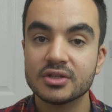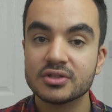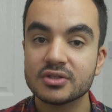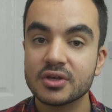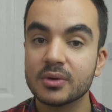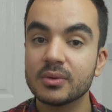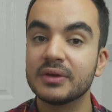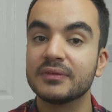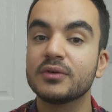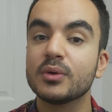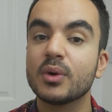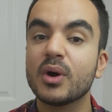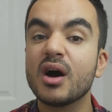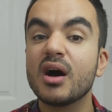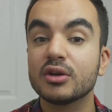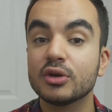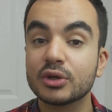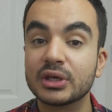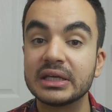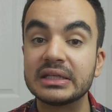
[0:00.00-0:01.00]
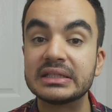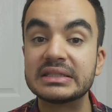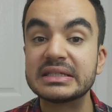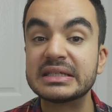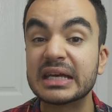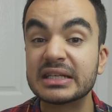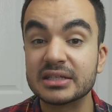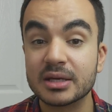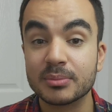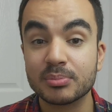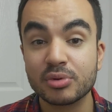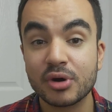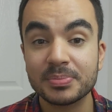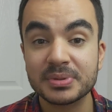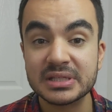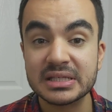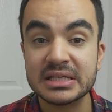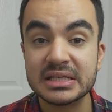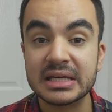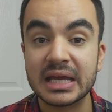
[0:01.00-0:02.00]
So if you are looking to get a
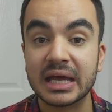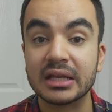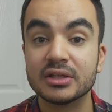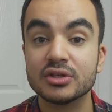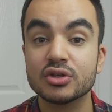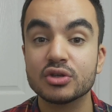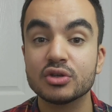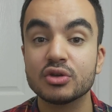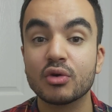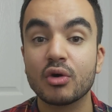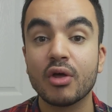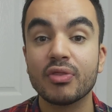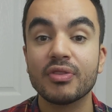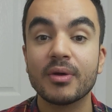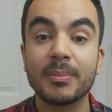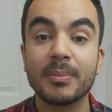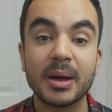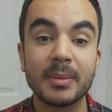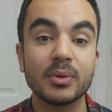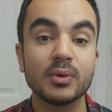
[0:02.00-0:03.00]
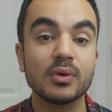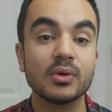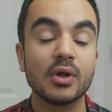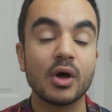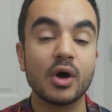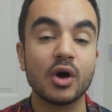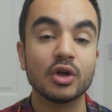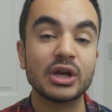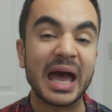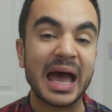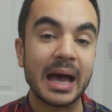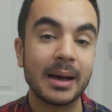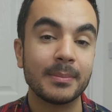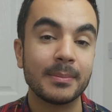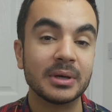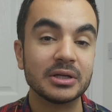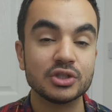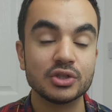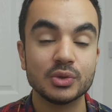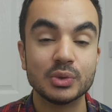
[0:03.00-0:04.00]
property and you're on the bubble on how
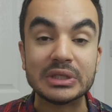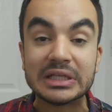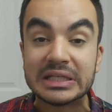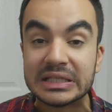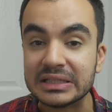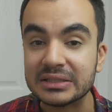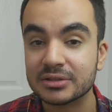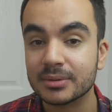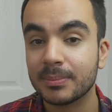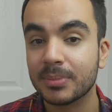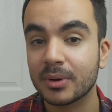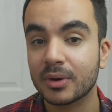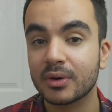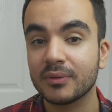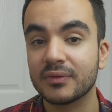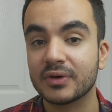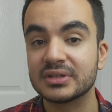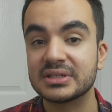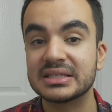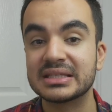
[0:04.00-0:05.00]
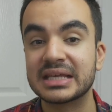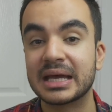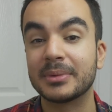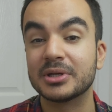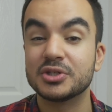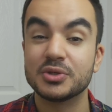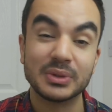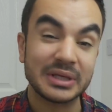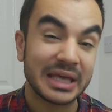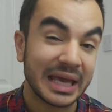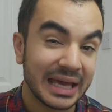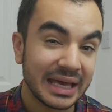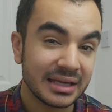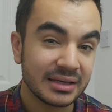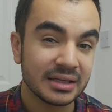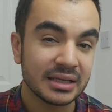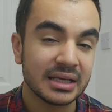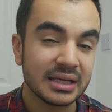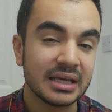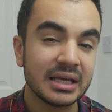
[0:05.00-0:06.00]
much you need to borrow versus how much you
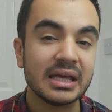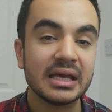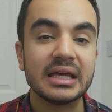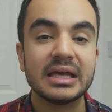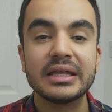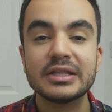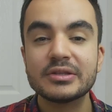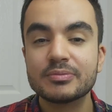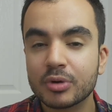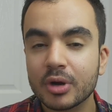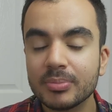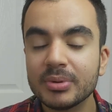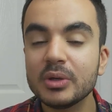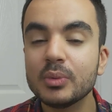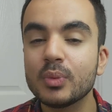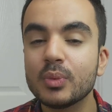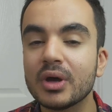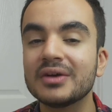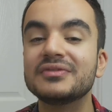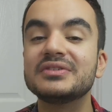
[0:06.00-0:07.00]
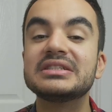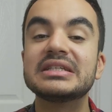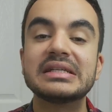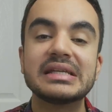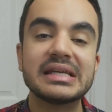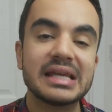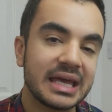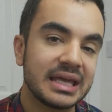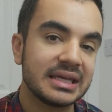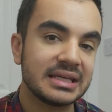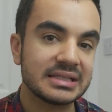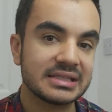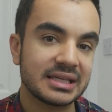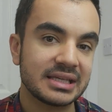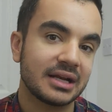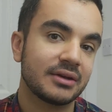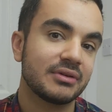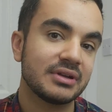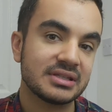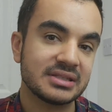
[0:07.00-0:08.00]
can, it's probably worth delaying
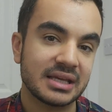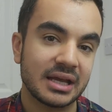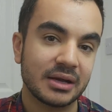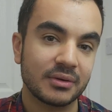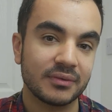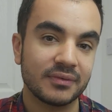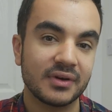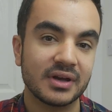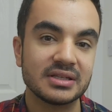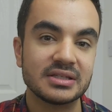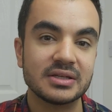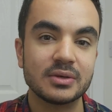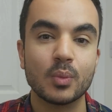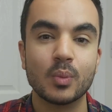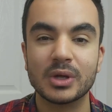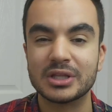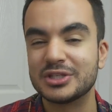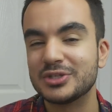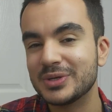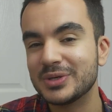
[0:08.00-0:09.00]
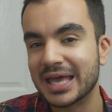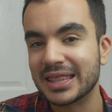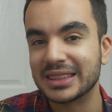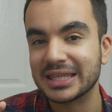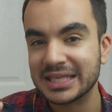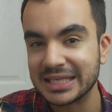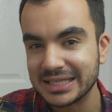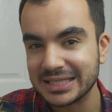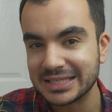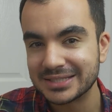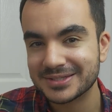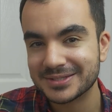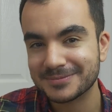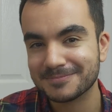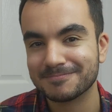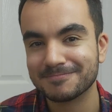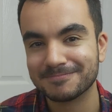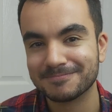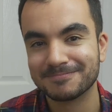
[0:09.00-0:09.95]
salary sacrificing once you get the keys.